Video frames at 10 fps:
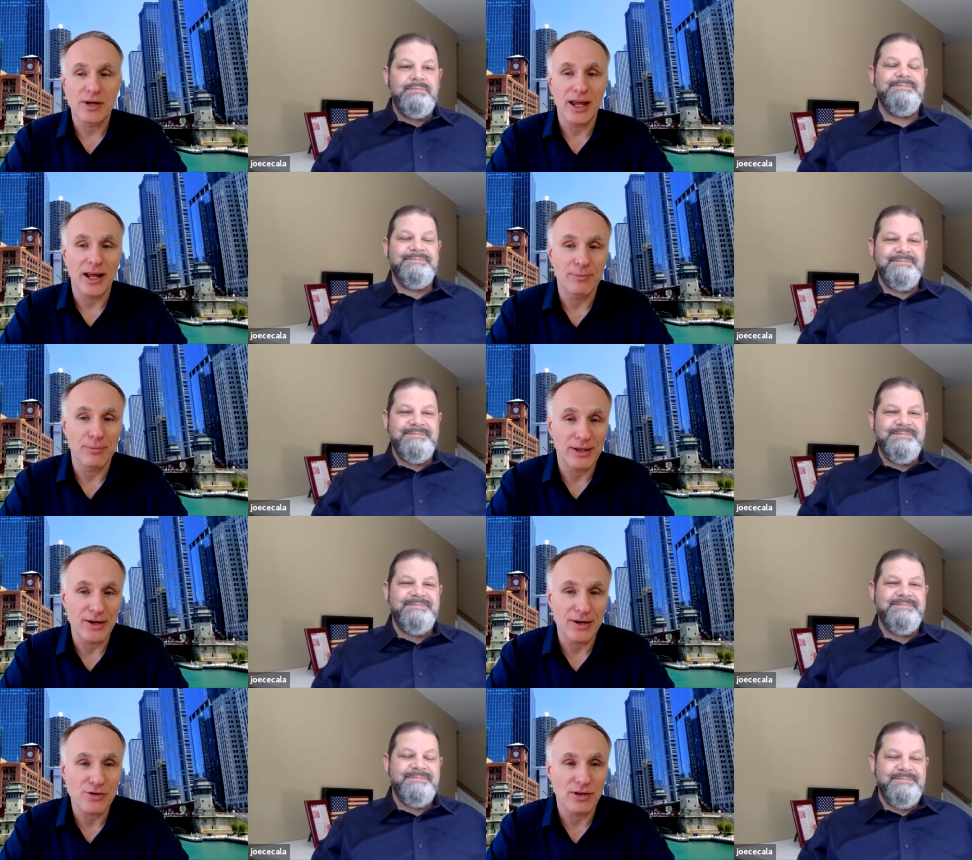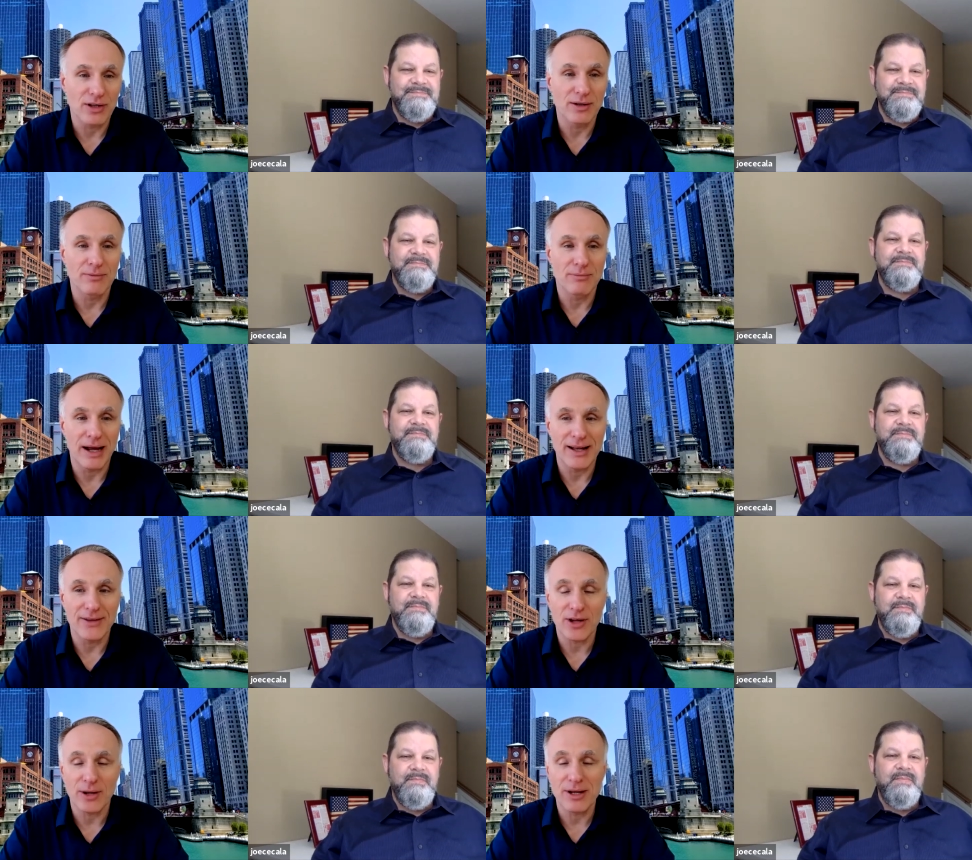Speaker 1: can potentially buy these
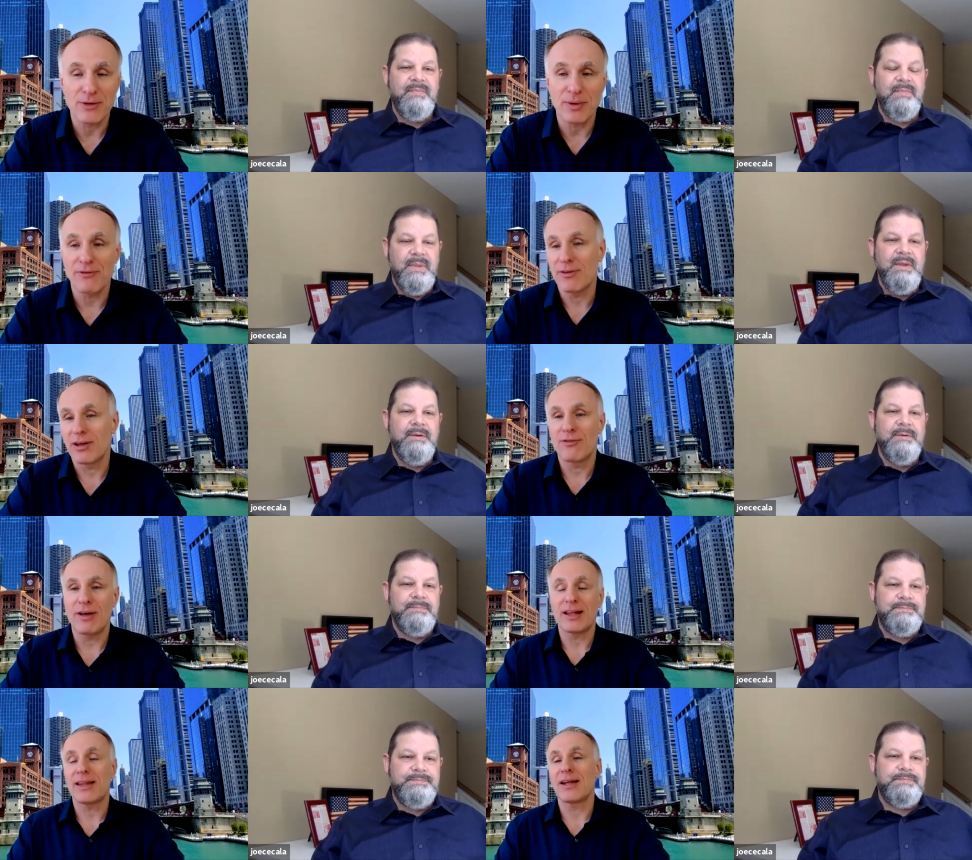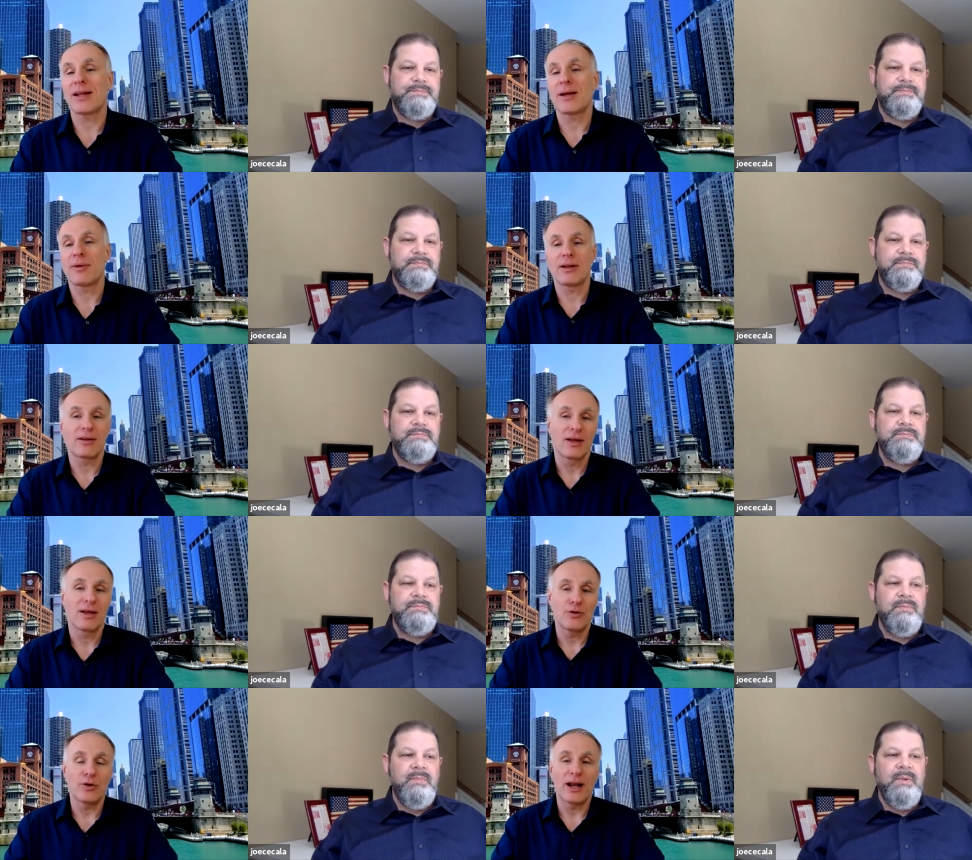companies. But if, if I can take them and
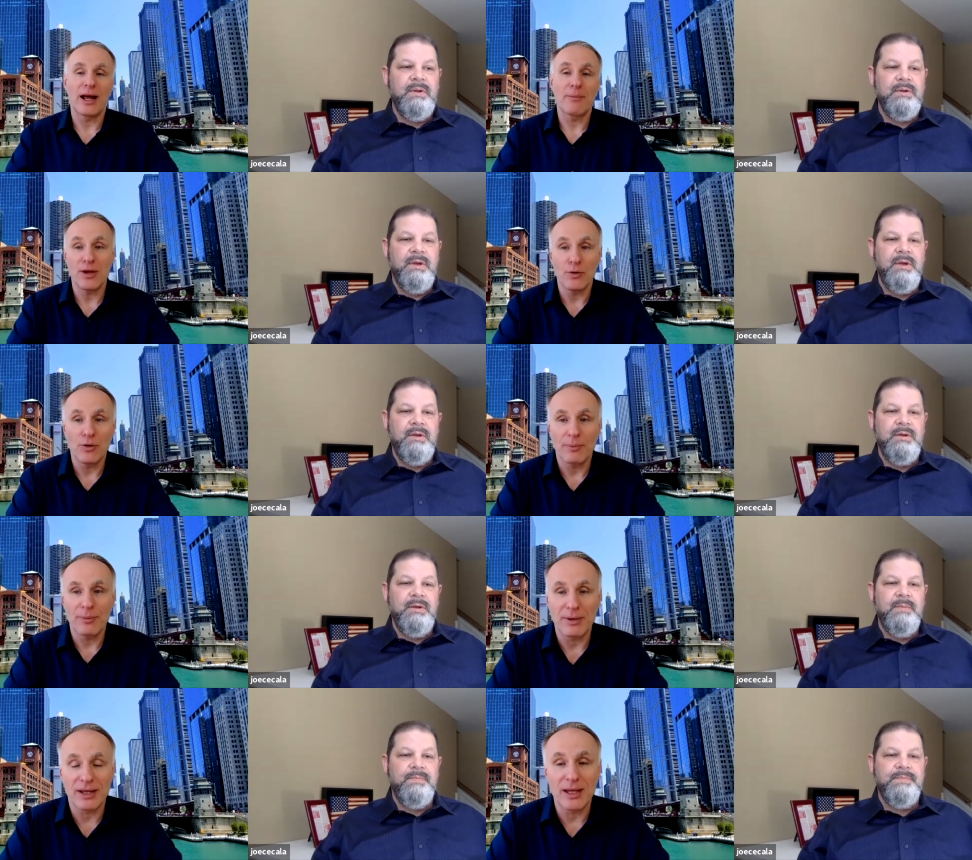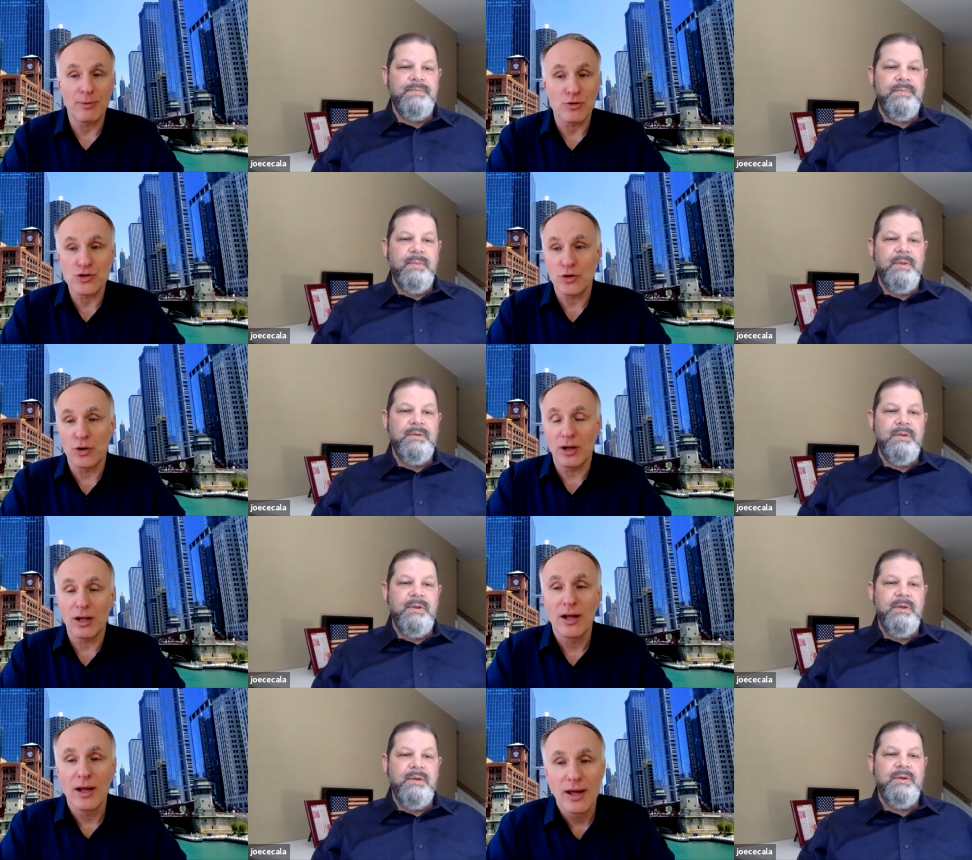do an IPO and maybe keep
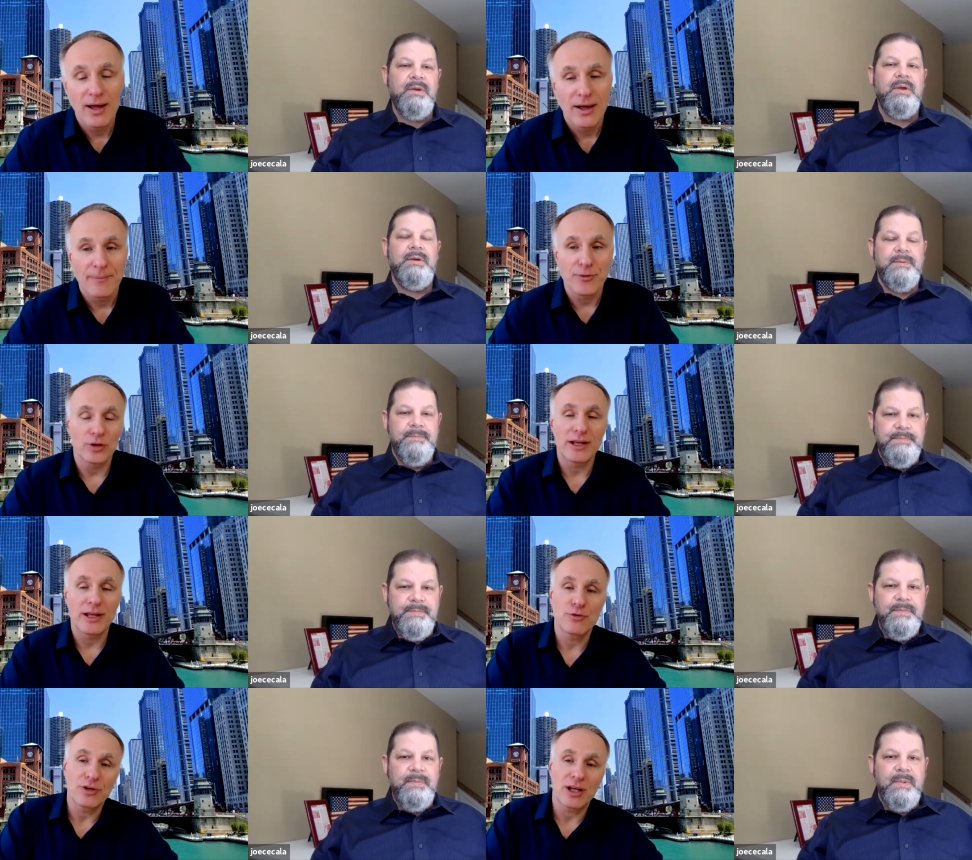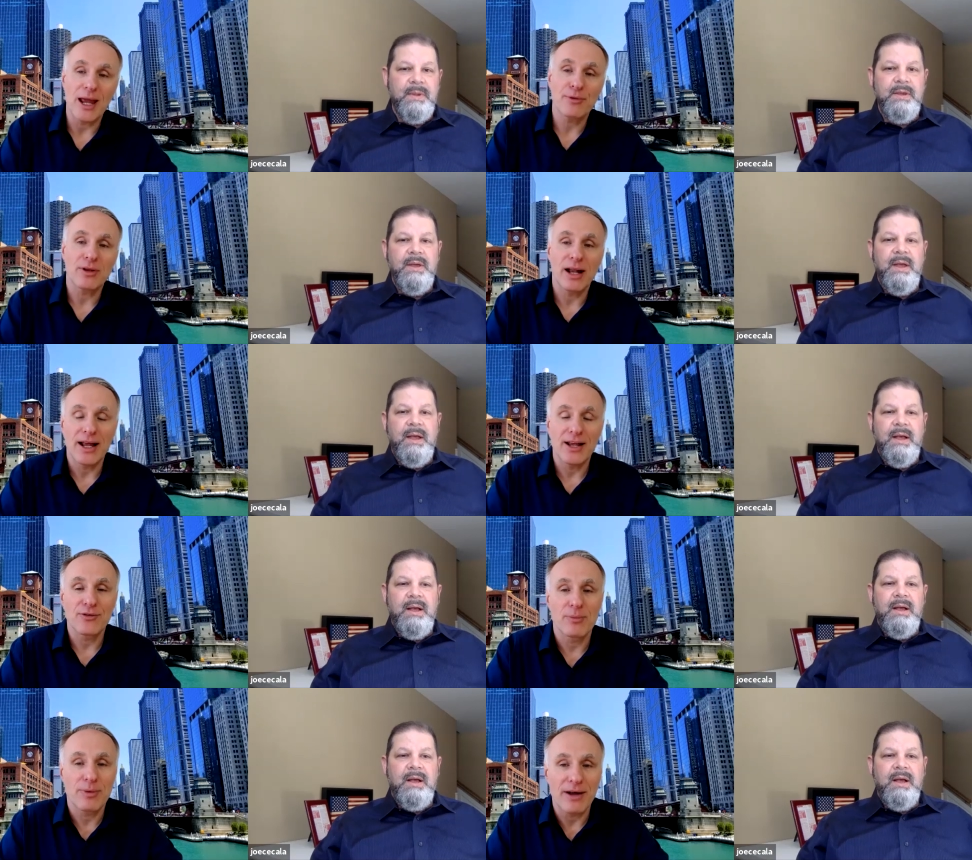control, don't have to recapitalize with
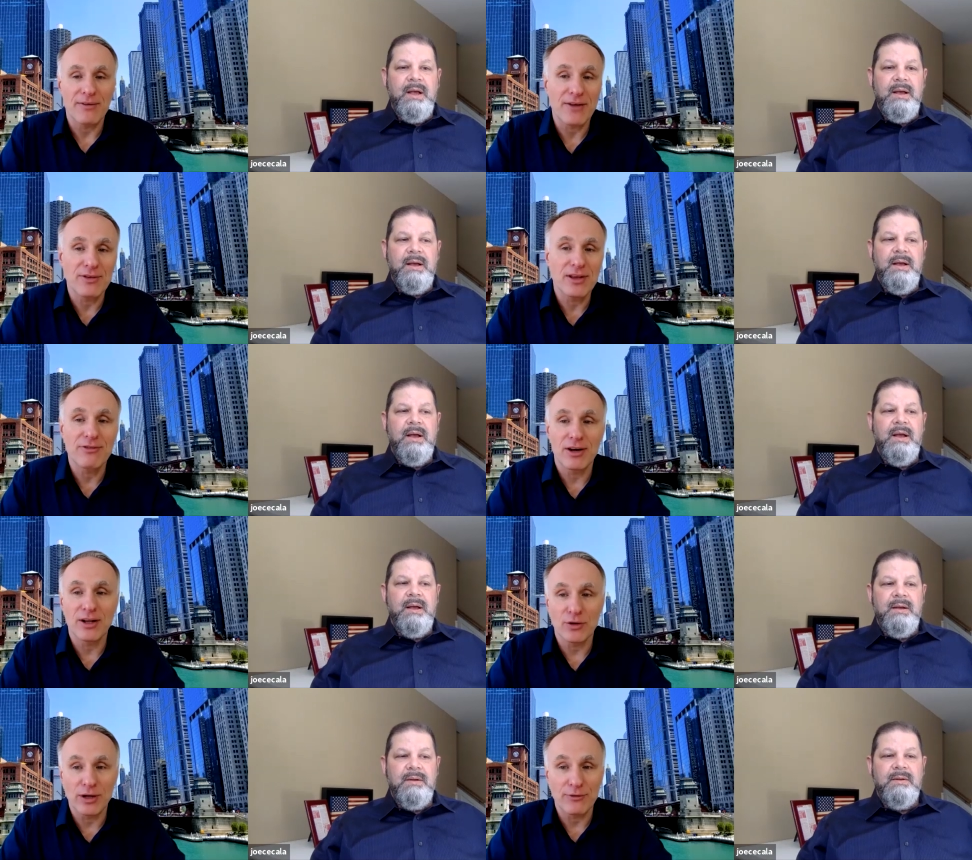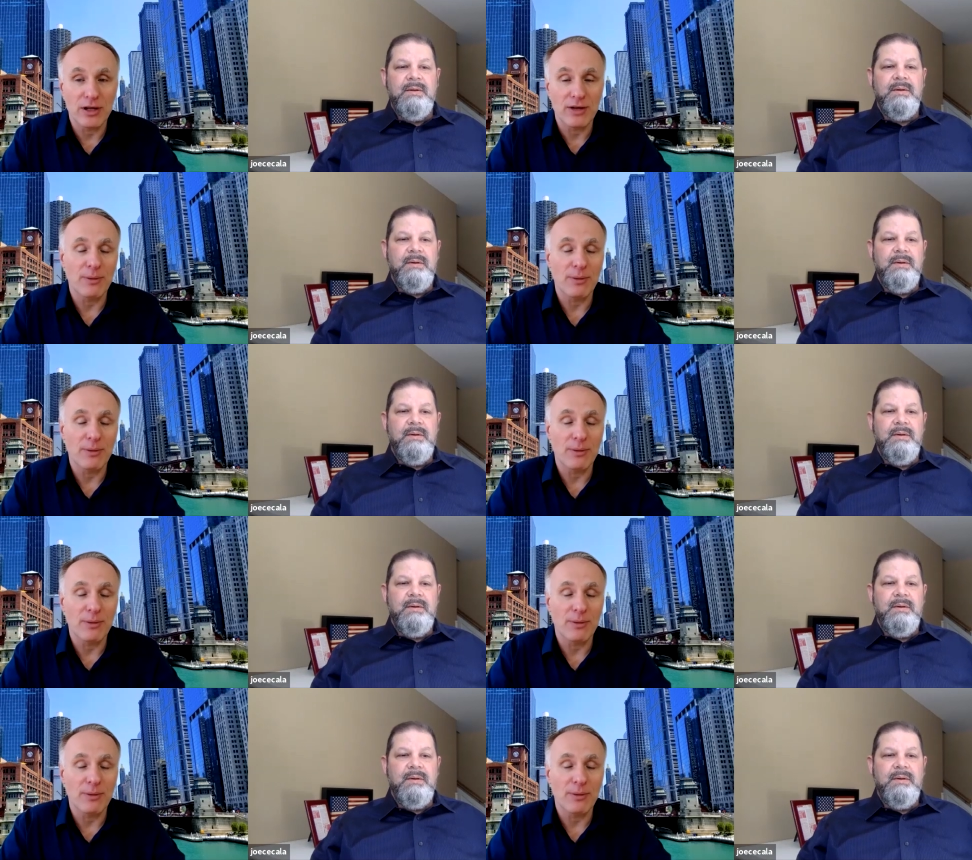a private equity fund, don't have to give